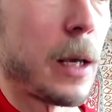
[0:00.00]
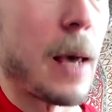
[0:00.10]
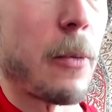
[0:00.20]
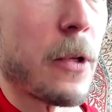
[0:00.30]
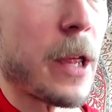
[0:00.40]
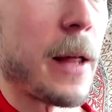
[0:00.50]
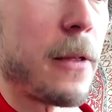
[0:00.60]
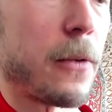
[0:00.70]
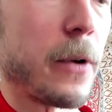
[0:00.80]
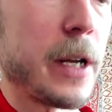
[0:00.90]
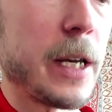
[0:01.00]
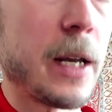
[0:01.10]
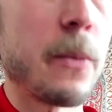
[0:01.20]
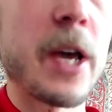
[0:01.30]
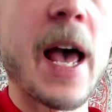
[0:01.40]
Capo's on
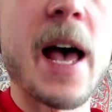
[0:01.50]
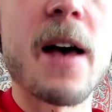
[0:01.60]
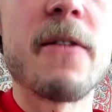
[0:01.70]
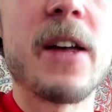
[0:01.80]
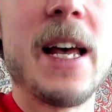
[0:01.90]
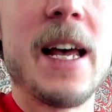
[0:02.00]
3, and we have